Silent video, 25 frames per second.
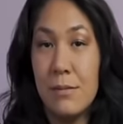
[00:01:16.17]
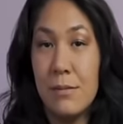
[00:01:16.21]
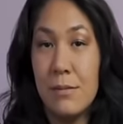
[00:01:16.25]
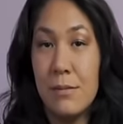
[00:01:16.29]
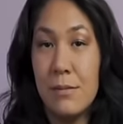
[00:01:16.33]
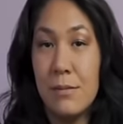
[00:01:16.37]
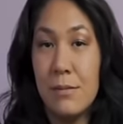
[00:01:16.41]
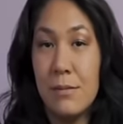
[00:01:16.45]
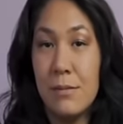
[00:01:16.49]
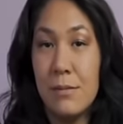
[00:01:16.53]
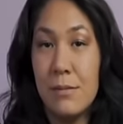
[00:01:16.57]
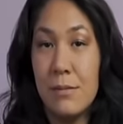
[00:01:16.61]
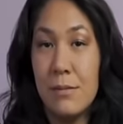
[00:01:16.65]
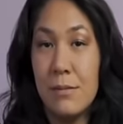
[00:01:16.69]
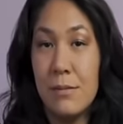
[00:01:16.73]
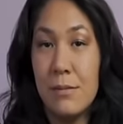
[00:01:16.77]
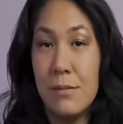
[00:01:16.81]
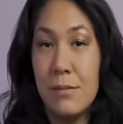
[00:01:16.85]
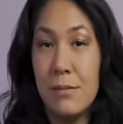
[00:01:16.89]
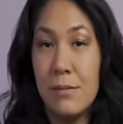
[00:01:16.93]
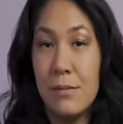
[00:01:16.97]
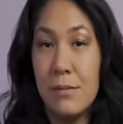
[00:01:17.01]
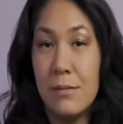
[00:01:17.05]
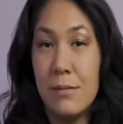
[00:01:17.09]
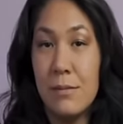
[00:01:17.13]

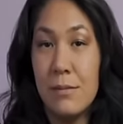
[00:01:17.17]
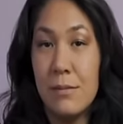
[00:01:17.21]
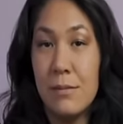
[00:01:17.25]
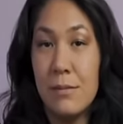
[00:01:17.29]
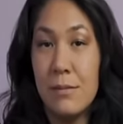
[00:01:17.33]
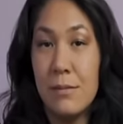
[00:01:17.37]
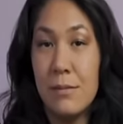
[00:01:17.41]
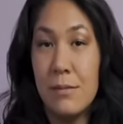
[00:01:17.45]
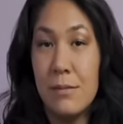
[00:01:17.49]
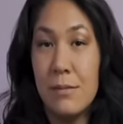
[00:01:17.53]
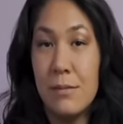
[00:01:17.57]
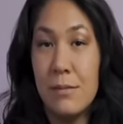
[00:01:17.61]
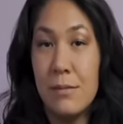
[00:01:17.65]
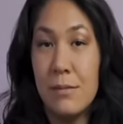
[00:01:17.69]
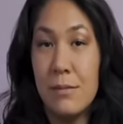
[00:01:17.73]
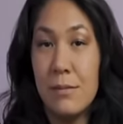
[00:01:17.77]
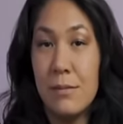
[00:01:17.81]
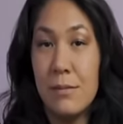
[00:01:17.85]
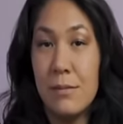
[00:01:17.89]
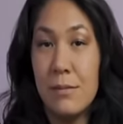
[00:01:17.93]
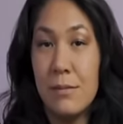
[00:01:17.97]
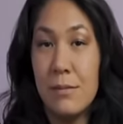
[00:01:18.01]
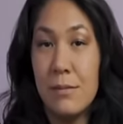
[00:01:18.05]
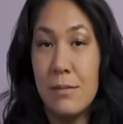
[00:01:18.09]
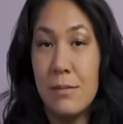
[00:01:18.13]

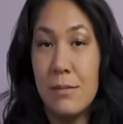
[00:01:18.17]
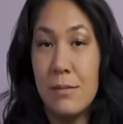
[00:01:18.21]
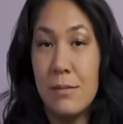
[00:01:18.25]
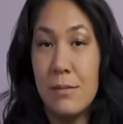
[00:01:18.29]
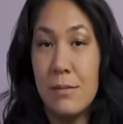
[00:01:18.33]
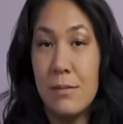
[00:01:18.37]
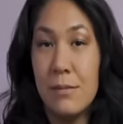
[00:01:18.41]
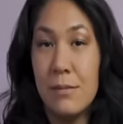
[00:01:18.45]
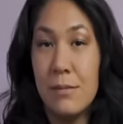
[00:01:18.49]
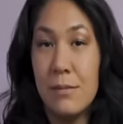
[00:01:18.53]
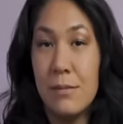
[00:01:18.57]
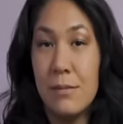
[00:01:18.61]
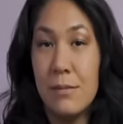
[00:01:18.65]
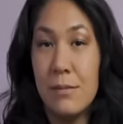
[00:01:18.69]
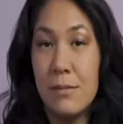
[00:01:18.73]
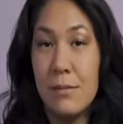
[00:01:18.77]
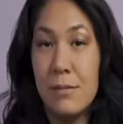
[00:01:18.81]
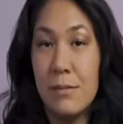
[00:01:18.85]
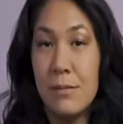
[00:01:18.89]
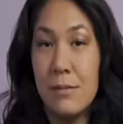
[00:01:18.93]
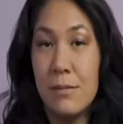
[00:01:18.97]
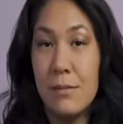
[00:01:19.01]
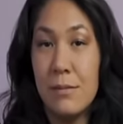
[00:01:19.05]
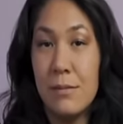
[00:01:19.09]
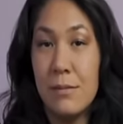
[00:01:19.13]

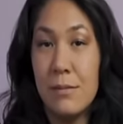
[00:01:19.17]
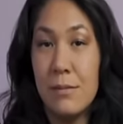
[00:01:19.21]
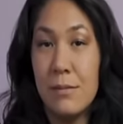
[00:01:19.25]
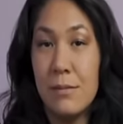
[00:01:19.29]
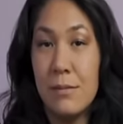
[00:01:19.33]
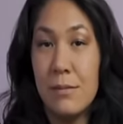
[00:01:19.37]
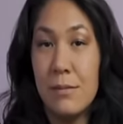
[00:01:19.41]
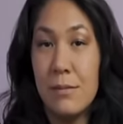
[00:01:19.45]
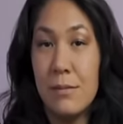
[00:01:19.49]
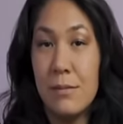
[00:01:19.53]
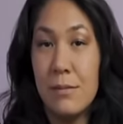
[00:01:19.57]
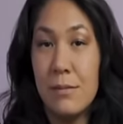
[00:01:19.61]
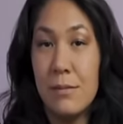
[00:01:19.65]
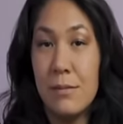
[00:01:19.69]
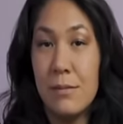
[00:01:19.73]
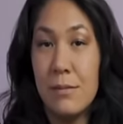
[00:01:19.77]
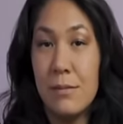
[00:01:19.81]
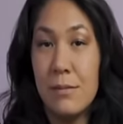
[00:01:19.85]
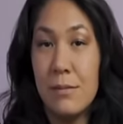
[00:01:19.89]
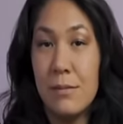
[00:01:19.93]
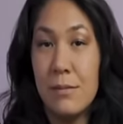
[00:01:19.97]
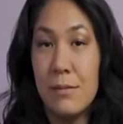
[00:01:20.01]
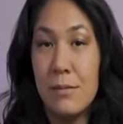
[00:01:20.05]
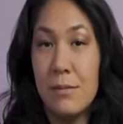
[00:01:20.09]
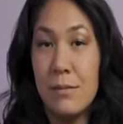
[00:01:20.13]

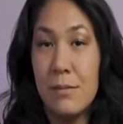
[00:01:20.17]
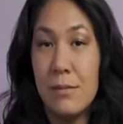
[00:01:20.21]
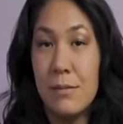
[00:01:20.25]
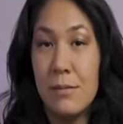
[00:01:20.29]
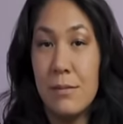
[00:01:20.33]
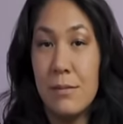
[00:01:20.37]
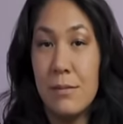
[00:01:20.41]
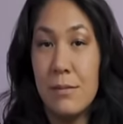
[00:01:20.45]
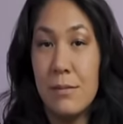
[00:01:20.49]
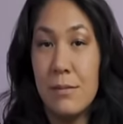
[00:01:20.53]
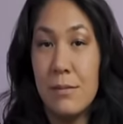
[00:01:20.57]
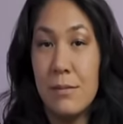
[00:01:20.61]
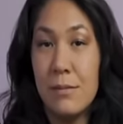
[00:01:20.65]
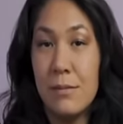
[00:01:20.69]
The person shown says nothing.